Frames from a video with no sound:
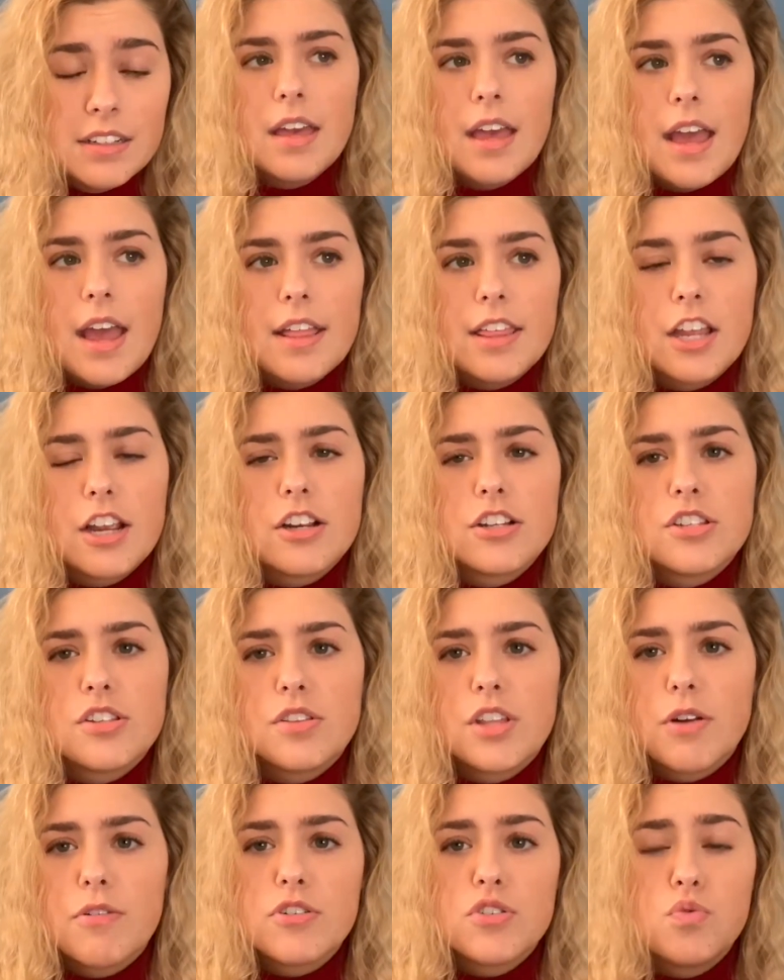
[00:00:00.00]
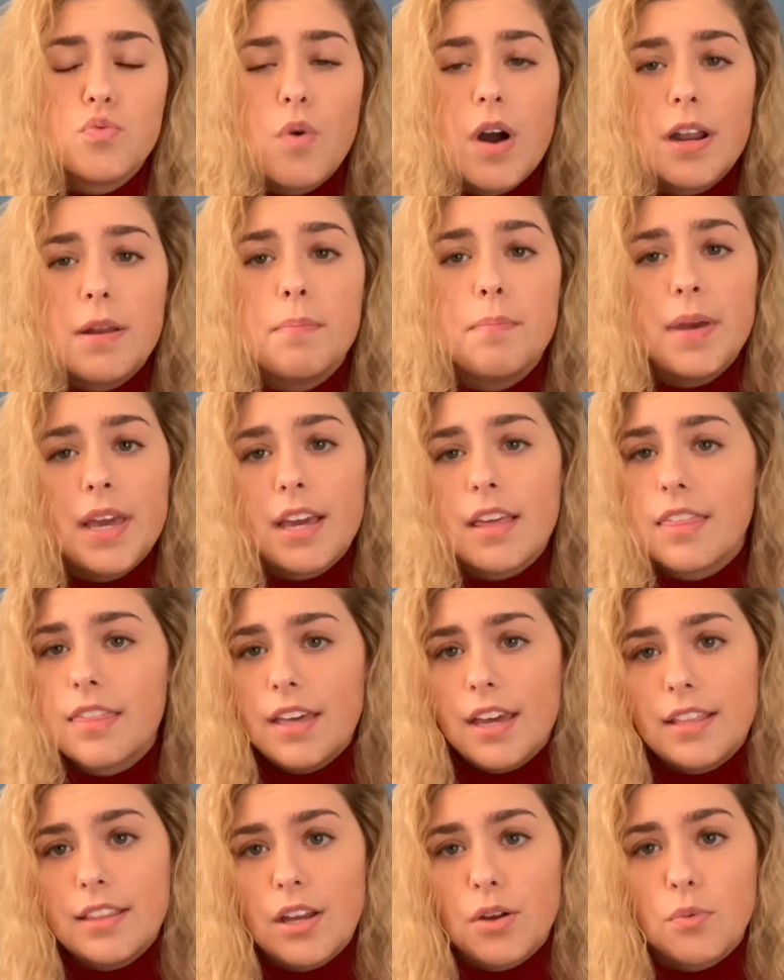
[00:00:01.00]
And there was one big
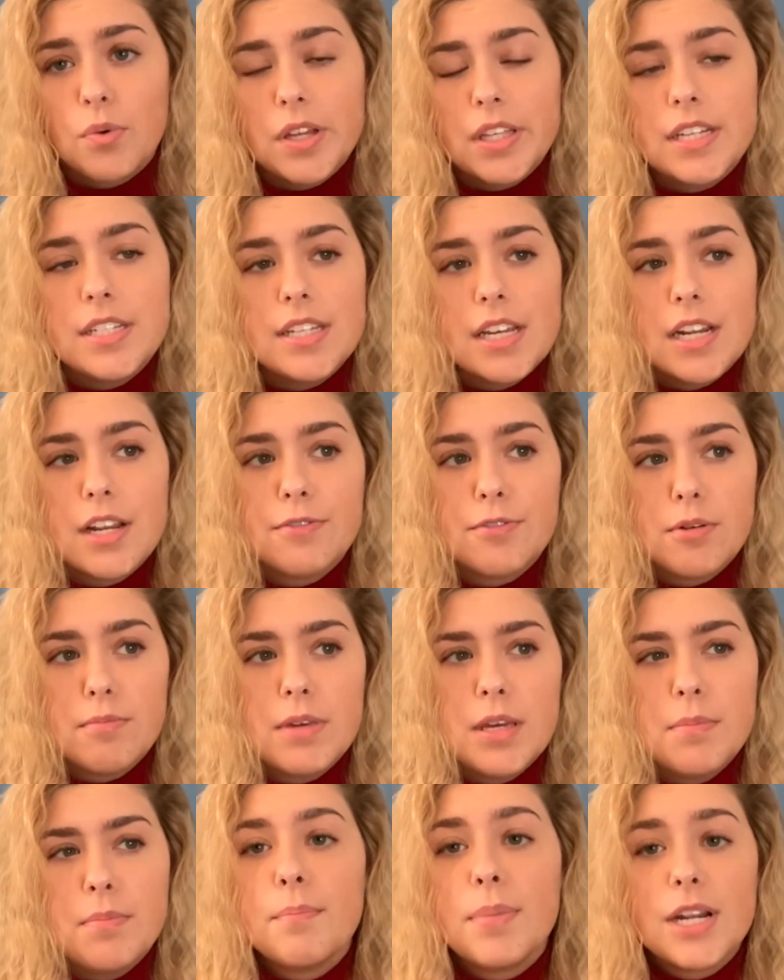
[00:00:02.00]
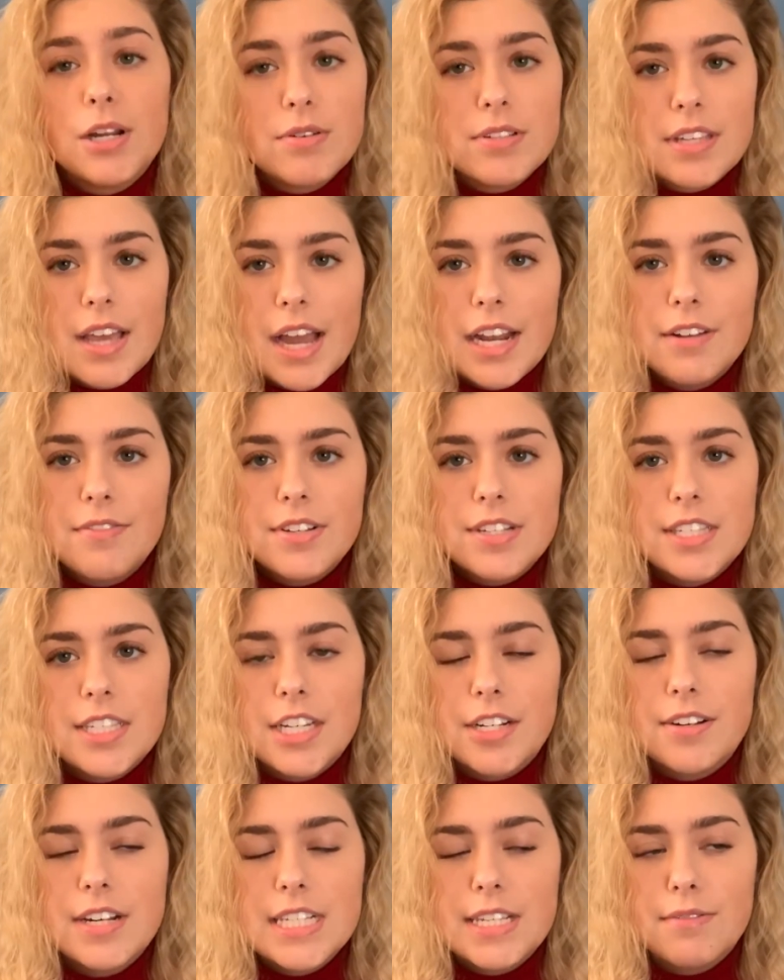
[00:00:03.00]
thing that really did it for me, but it was kind of a
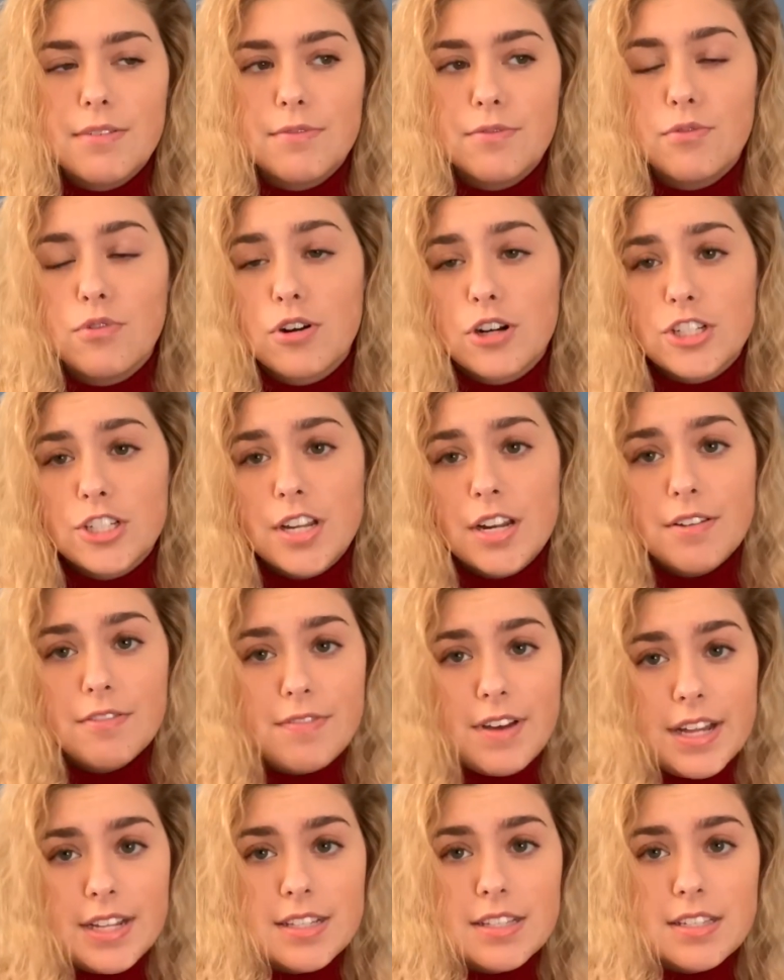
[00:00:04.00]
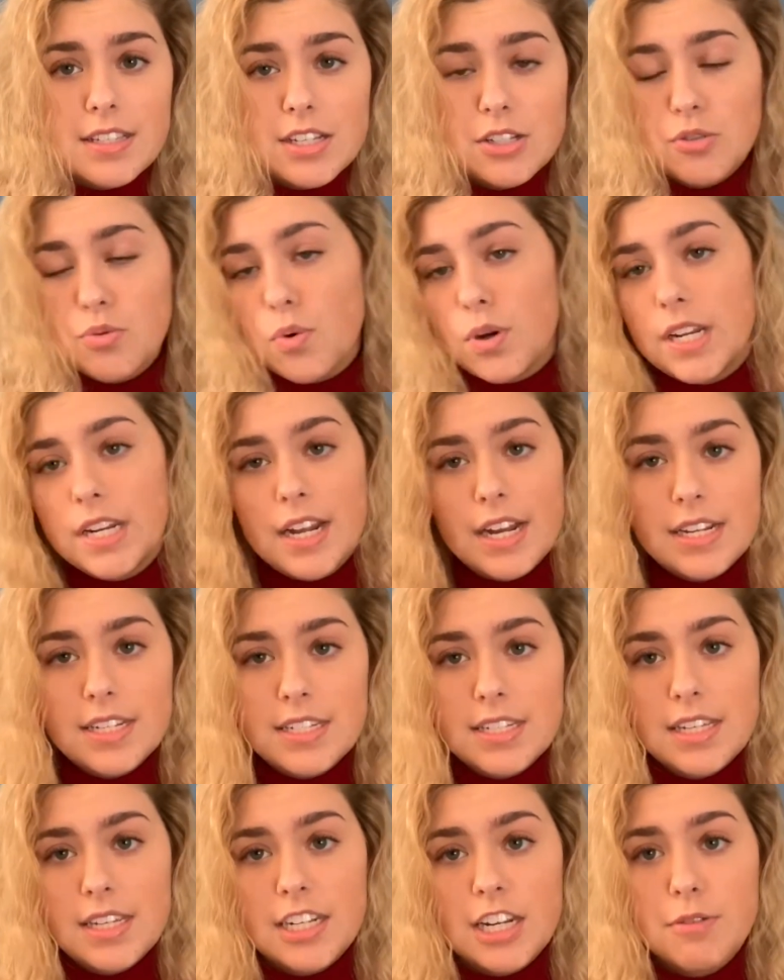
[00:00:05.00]
series of unfortunate events in 2019.